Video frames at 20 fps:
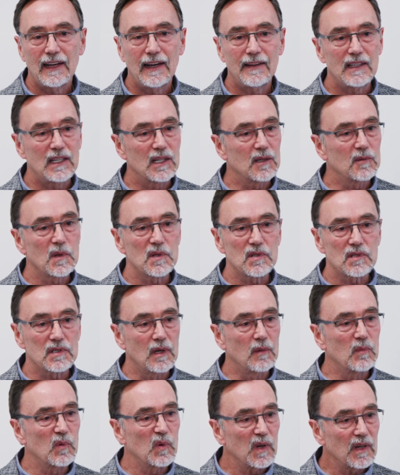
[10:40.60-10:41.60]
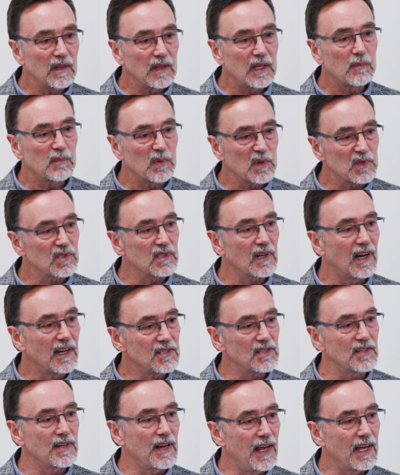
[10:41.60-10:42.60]
and there was some really
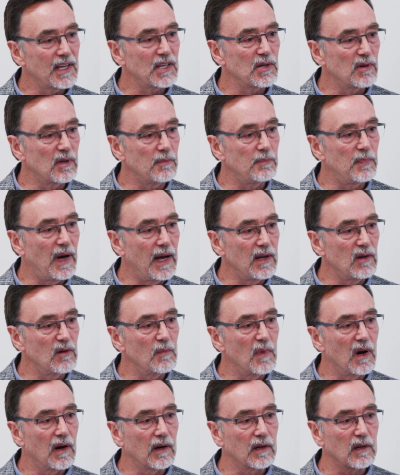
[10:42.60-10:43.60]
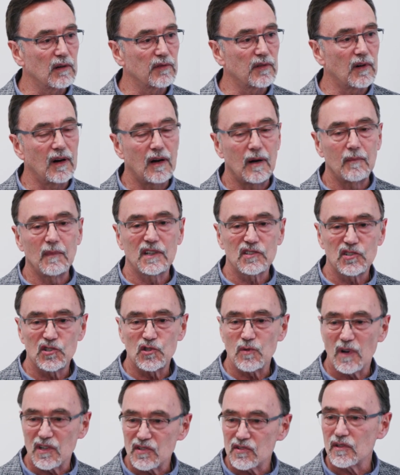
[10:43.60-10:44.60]
precise and accurate biomarker for how much
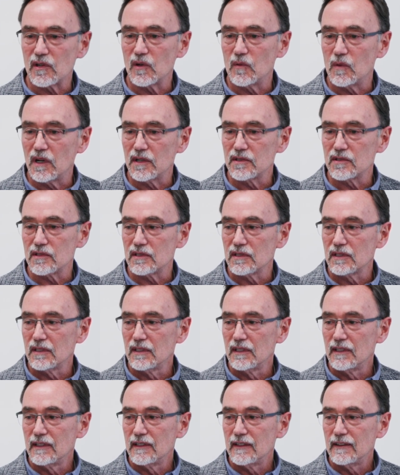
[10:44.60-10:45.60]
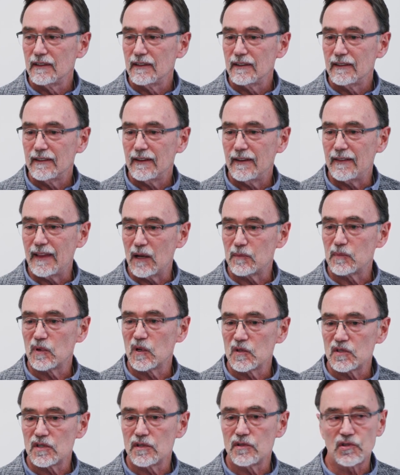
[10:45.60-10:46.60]
stress there was in that
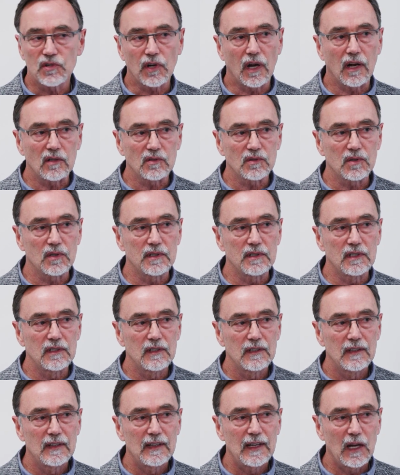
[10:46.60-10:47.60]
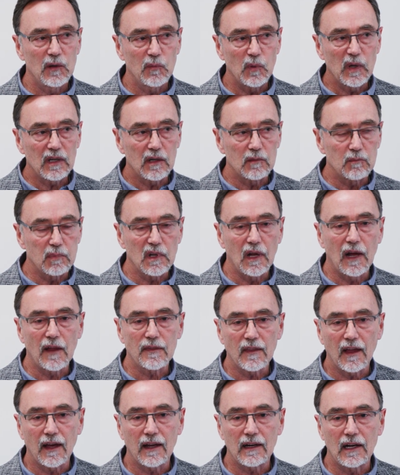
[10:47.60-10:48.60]
person's childhood, and we could
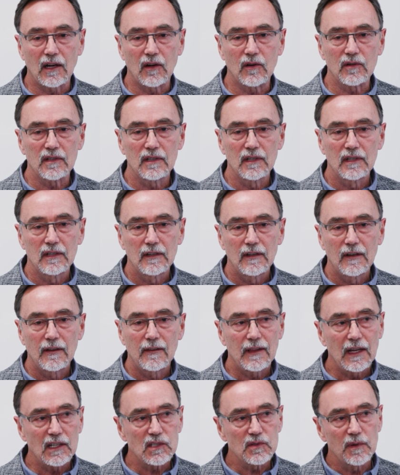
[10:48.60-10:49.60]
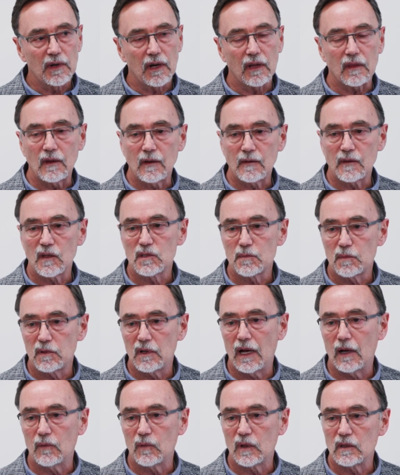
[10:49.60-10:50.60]
plot that out, that's what I think this
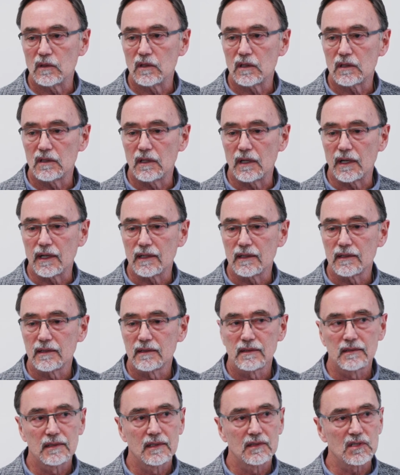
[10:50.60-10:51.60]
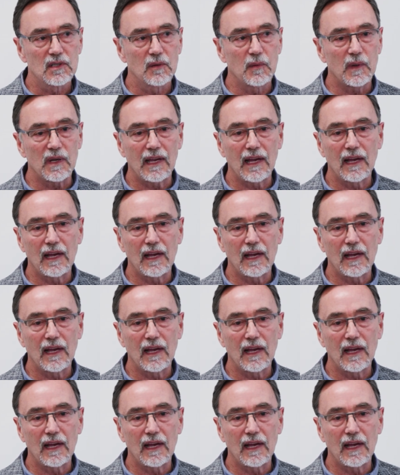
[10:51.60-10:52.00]
plot would look like. So we